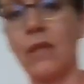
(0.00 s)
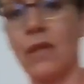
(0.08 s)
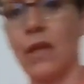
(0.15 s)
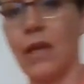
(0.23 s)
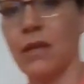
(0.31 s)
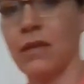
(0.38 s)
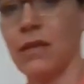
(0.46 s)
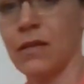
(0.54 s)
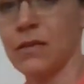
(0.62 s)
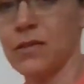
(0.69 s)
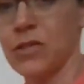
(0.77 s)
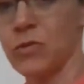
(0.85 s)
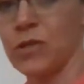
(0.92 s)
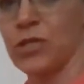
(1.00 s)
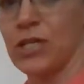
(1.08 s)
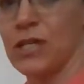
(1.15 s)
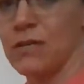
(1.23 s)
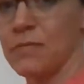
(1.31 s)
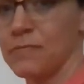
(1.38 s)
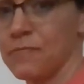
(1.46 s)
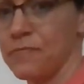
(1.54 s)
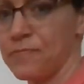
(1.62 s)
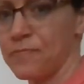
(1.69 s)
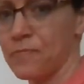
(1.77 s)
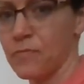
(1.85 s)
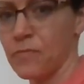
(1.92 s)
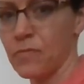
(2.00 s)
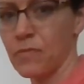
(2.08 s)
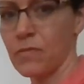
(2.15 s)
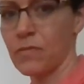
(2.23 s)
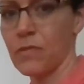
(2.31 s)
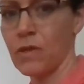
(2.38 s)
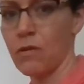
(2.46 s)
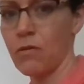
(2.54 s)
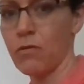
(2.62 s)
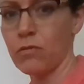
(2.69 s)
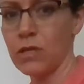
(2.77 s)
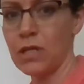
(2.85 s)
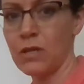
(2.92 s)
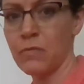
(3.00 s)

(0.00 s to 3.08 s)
and then switching, holding